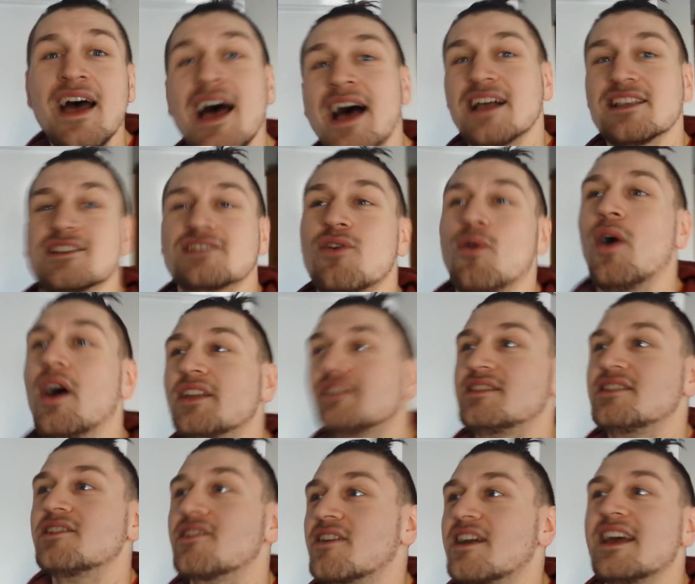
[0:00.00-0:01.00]
and squat
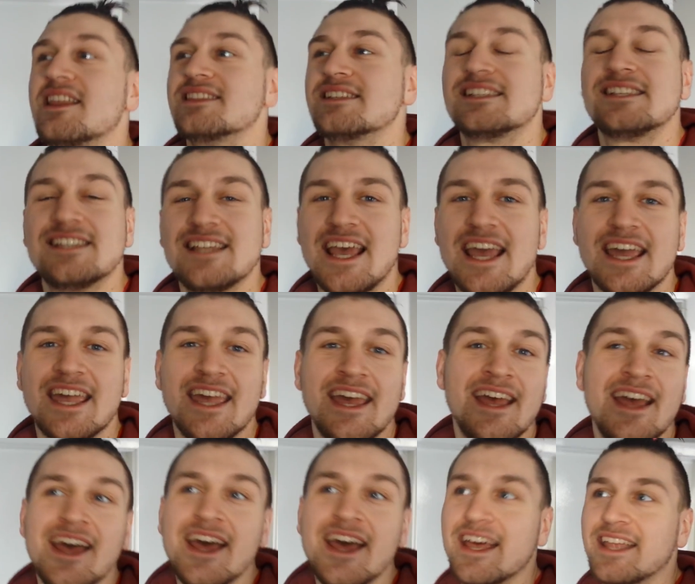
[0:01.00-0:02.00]
till you're getting sick,
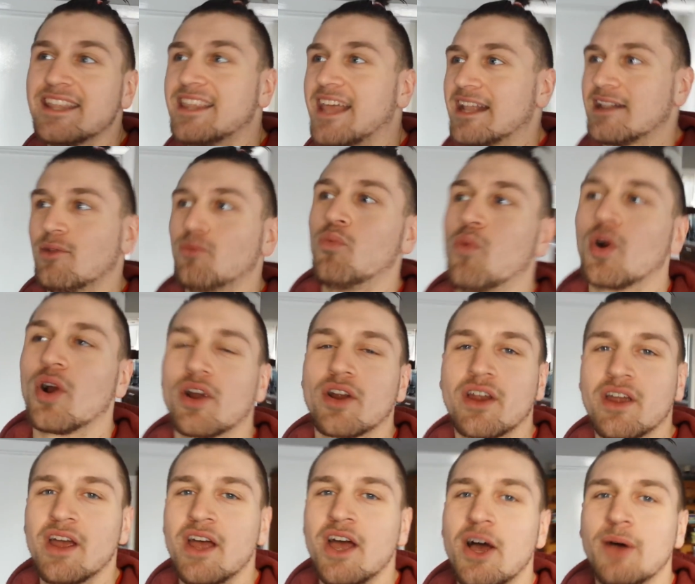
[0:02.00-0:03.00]
that'll work.